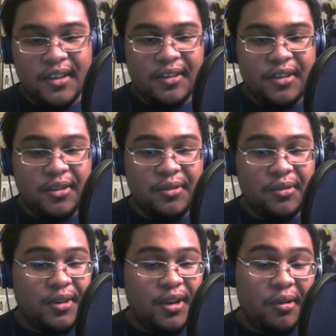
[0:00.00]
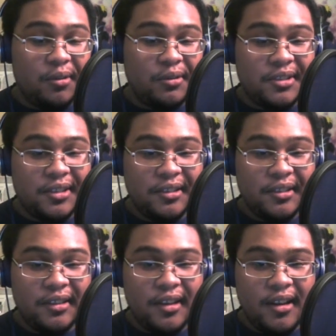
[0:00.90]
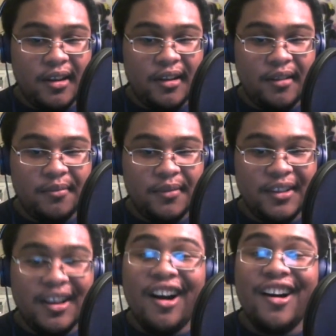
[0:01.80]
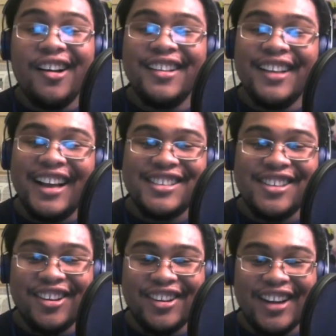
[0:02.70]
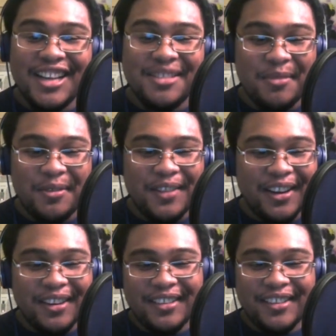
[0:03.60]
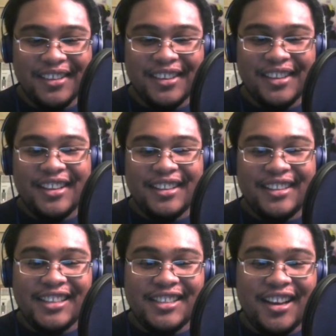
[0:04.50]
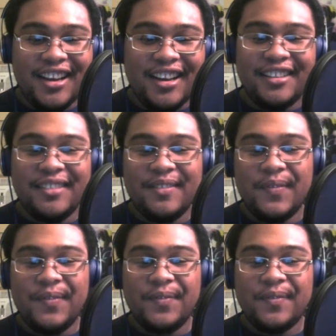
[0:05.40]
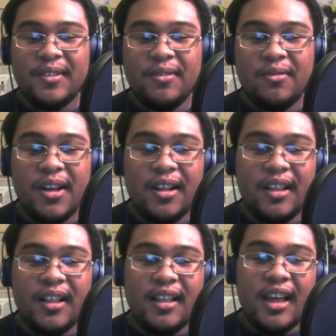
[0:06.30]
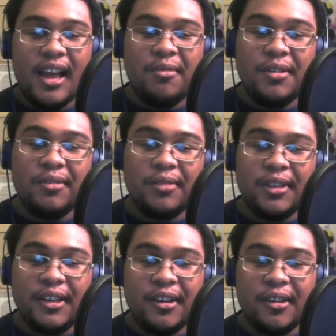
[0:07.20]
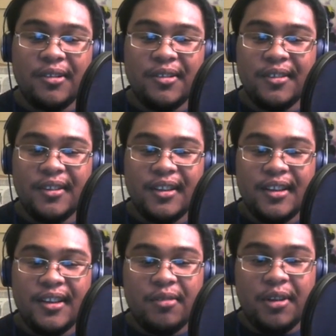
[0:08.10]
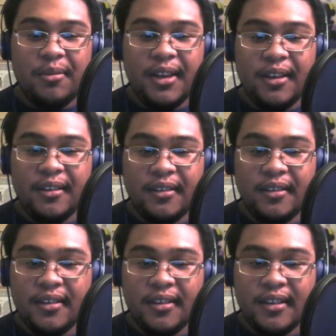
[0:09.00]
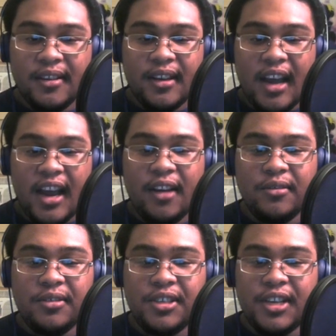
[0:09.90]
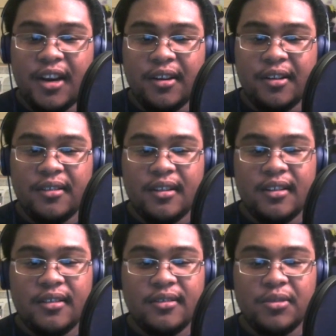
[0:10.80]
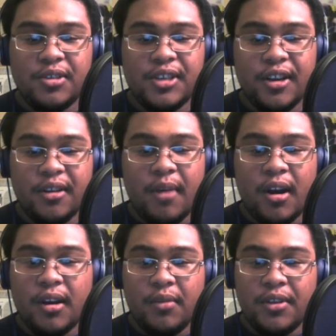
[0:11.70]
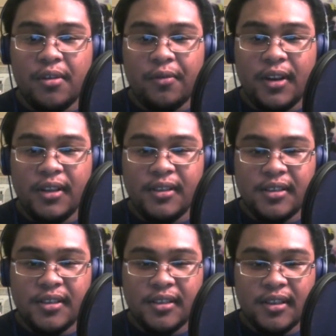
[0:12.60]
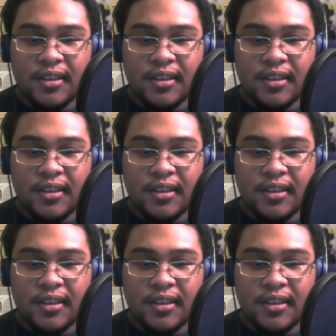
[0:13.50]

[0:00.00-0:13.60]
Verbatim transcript: You don't. Oh, I saw her eyes move there. That's not... Well, I wouldn't really know. What do you mean? I don't share... Don't you share your manga with your friends?